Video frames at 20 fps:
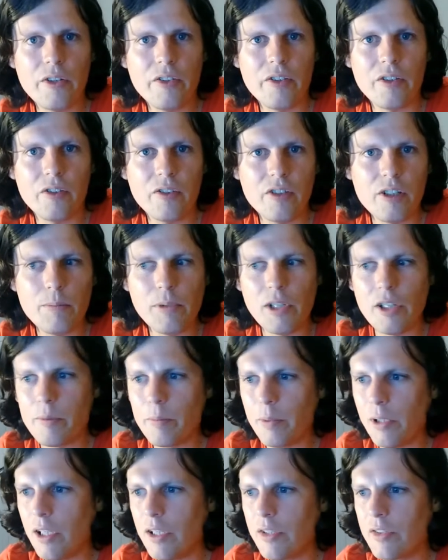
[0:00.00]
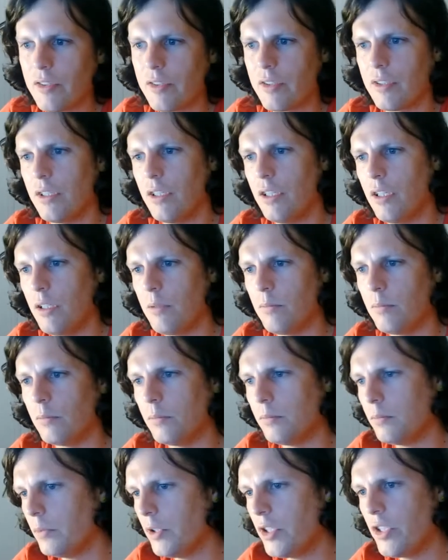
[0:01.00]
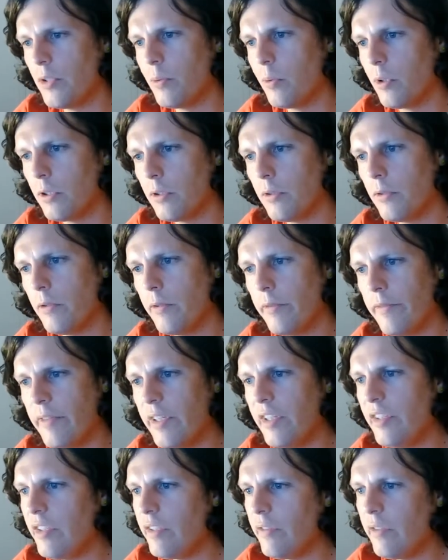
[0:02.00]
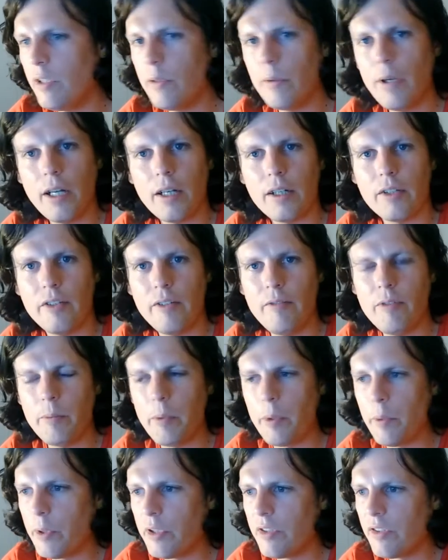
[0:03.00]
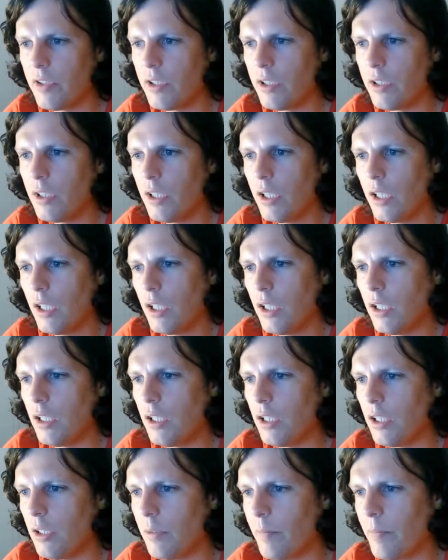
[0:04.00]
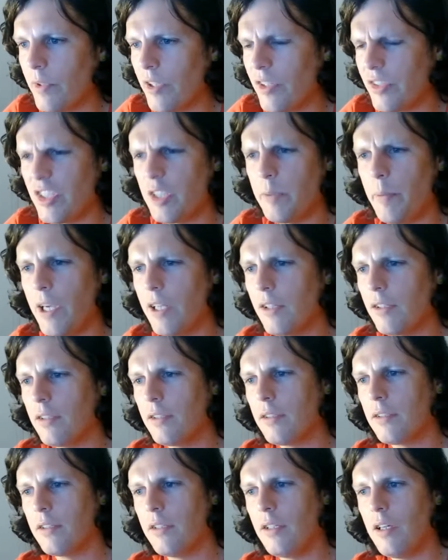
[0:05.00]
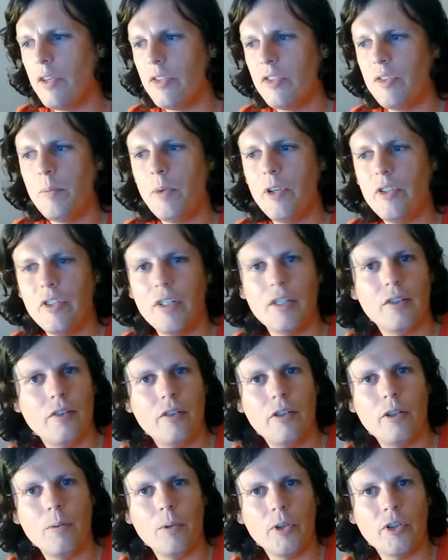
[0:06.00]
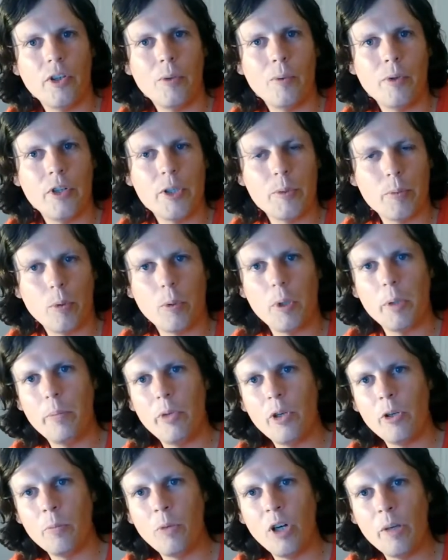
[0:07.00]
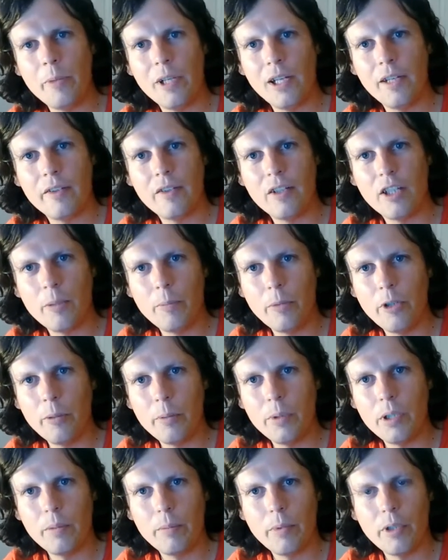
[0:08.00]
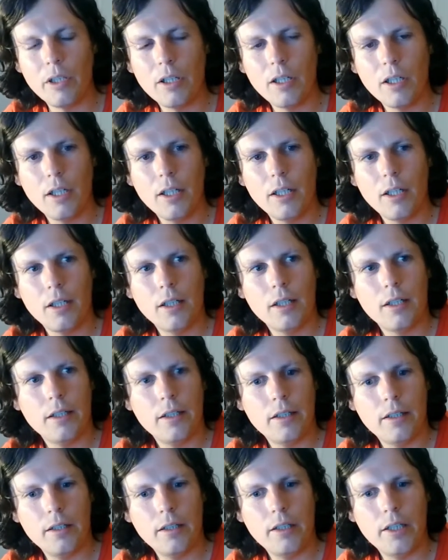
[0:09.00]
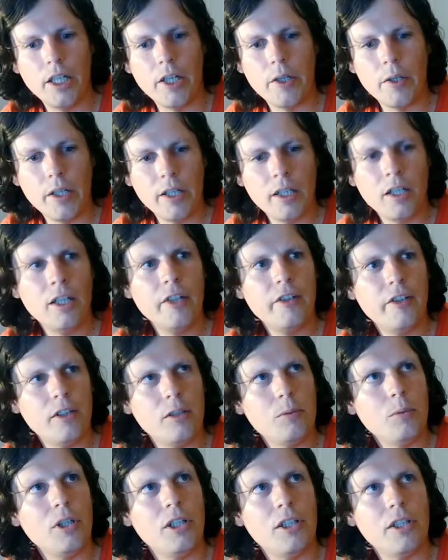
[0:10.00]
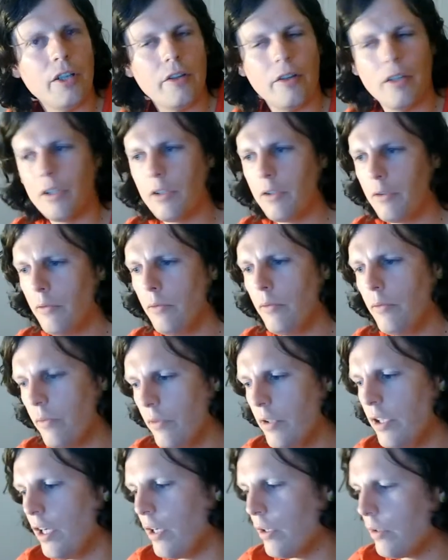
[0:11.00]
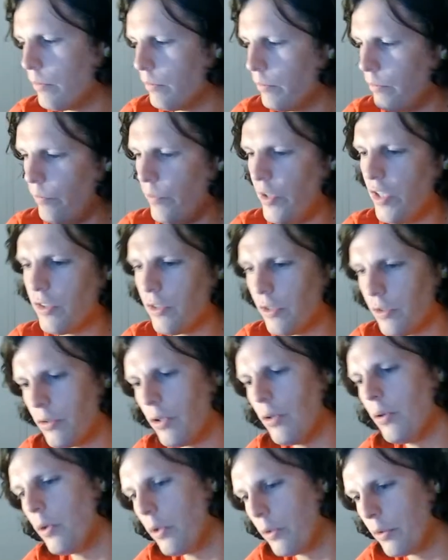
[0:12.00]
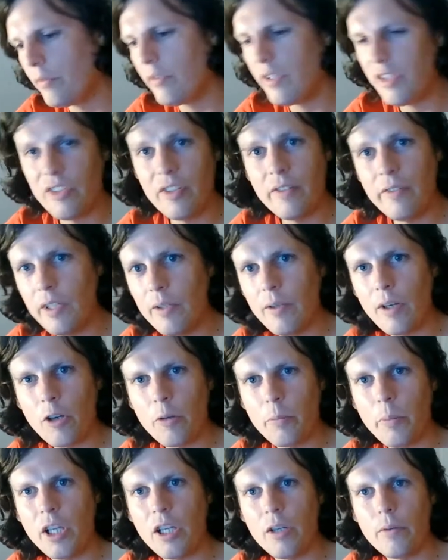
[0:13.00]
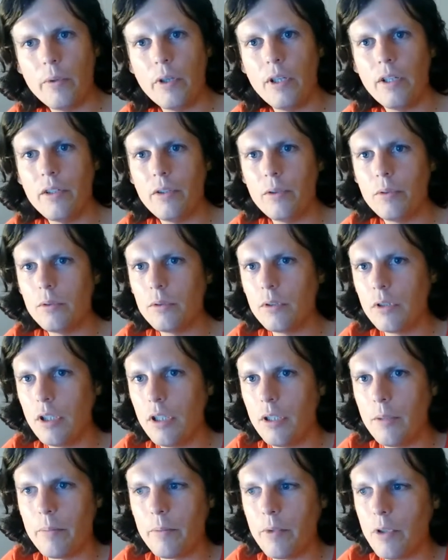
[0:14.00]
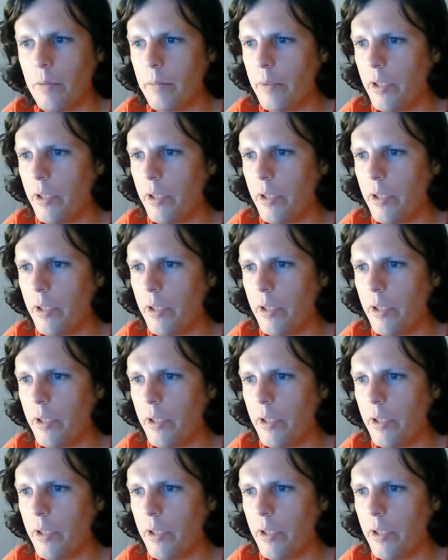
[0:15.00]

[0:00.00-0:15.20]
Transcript: with writing C++, um, which is what VCV Rack seems to be written in, um, and I suspect that customising it to do what I want is probably beyond my ability at the moment, but, you know, in an ideal world I think, you know, this controller and VCV rack would make a really cool uh,